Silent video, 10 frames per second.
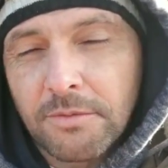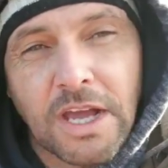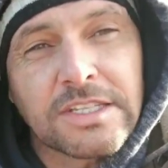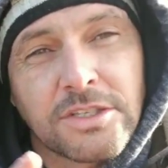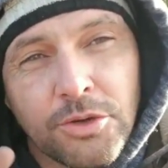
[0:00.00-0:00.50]
We
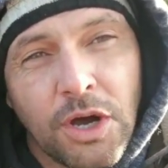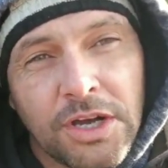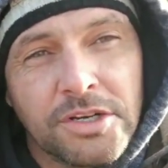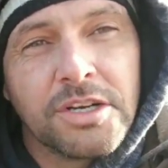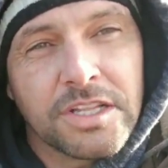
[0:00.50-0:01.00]
got
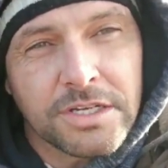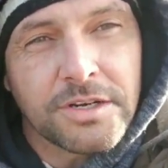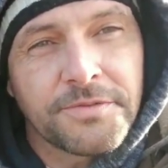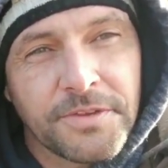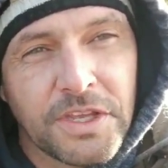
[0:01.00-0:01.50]
200
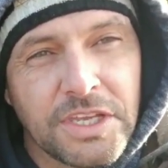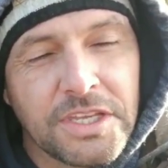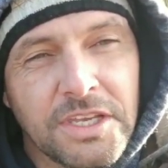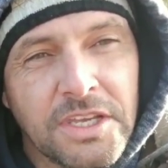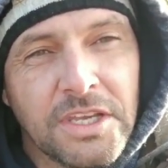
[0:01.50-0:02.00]
linear feet
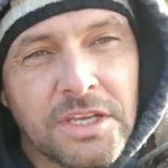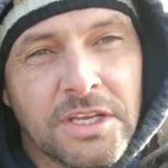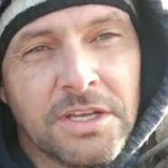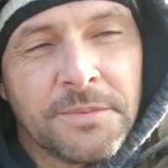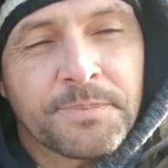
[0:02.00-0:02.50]

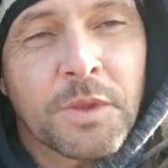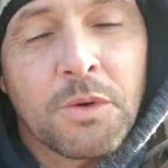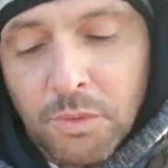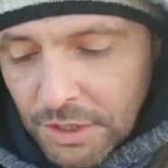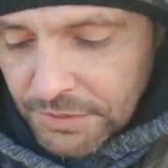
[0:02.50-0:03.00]

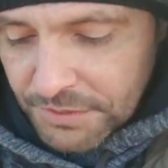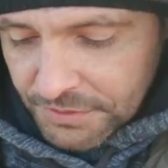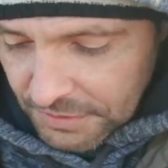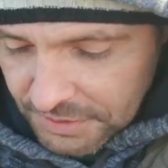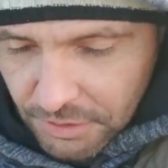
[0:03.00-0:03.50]
with
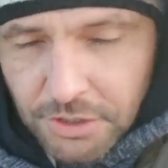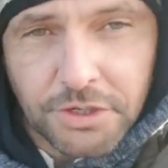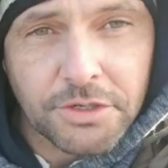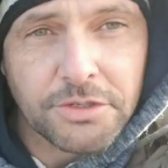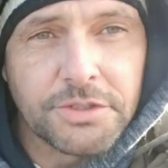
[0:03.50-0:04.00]
the
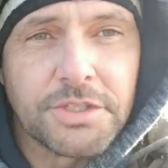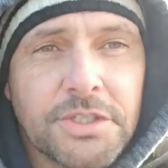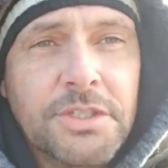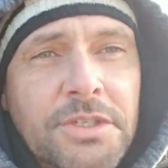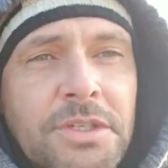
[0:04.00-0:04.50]
screws.
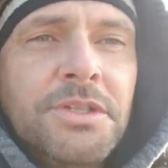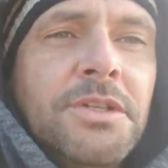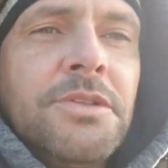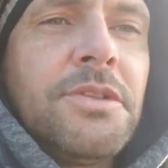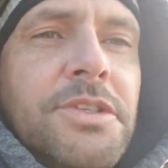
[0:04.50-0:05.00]

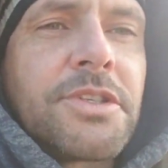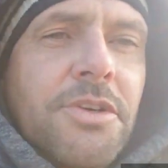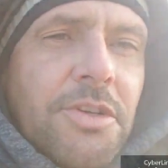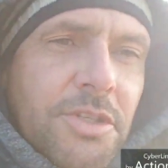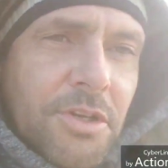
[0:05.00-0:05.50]
The
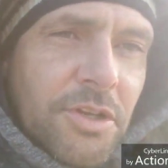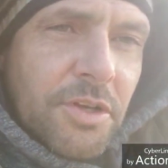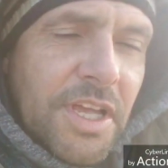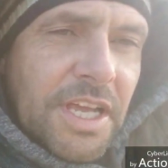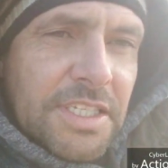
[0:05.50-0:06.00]
screws are
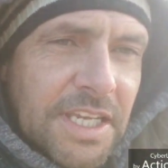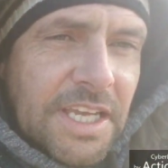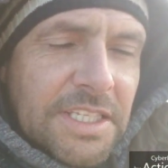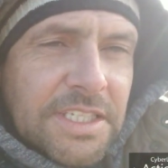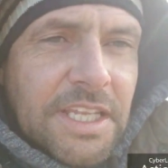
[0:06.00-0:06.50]
little hex
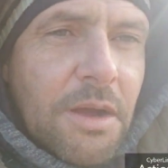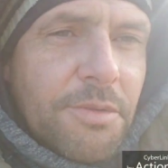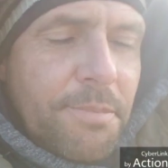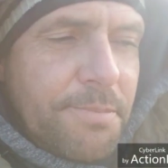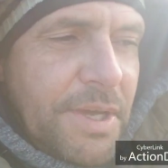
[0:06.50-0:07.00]
heads. They come
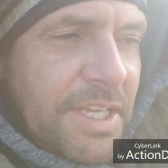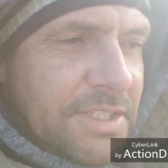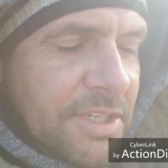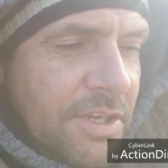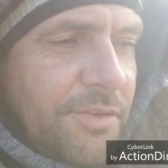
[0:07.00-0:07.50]
with a
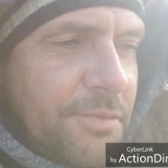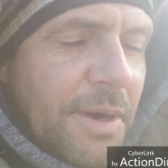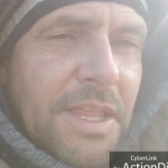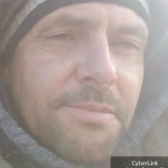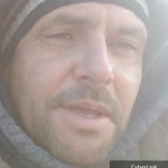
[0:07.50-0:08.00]
bit too if you
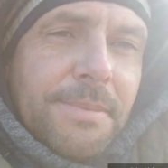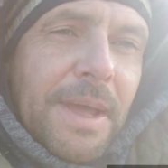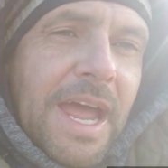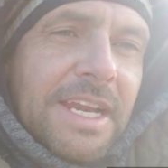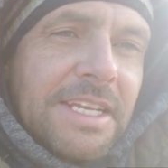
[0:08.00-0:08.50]
buy the bit
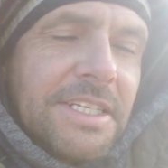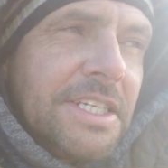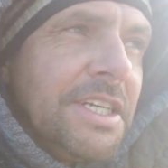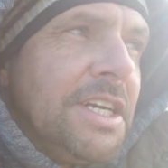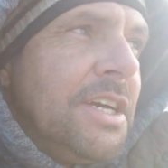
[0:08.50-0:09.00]

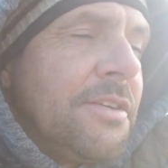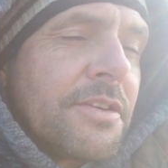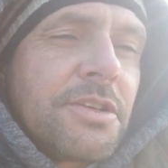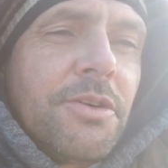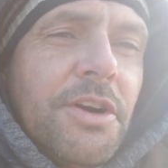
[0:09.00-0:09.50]
package
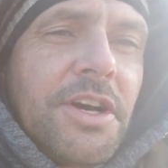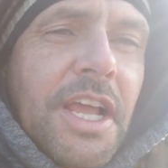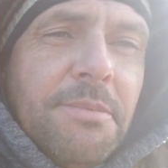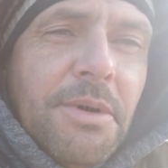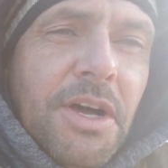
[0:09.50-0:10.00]
for
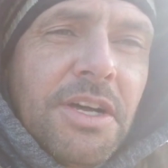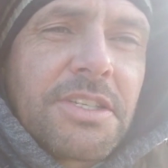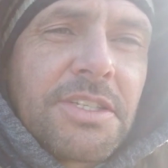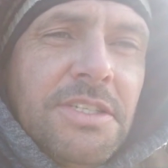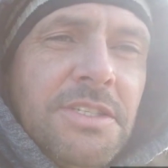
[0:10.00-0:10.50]
208
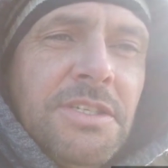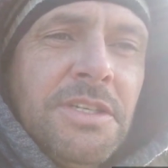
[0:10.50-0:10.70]
bucks.